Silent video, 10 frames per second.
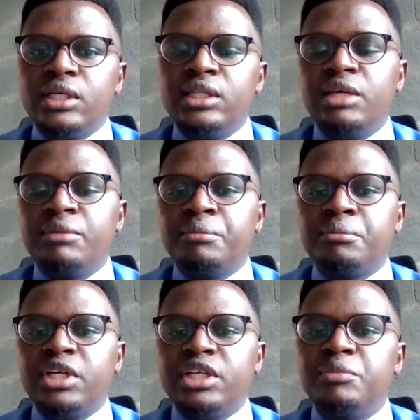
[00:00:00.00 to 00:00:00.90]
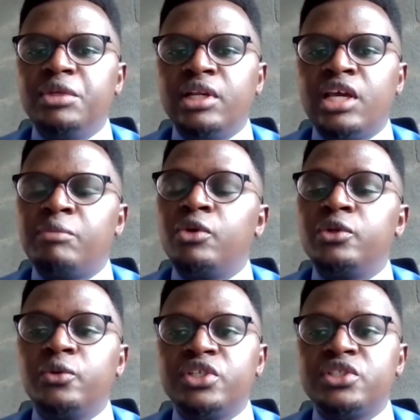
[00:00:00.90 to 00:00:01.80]
they might be liable
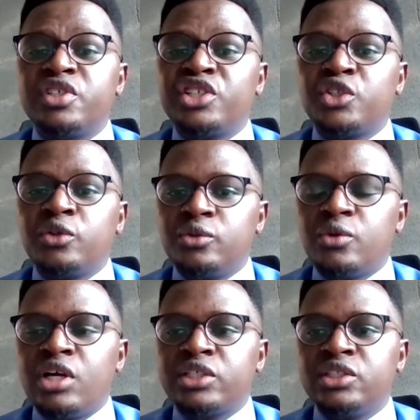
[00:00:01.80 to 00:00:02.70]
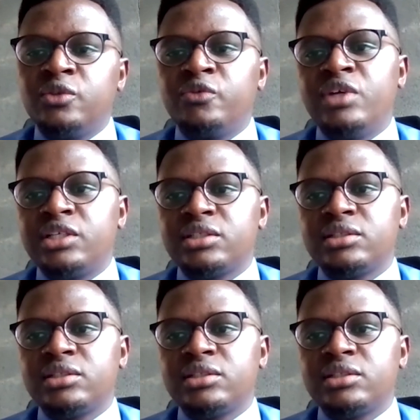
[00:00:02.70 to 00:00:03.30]
to restriction to access of that,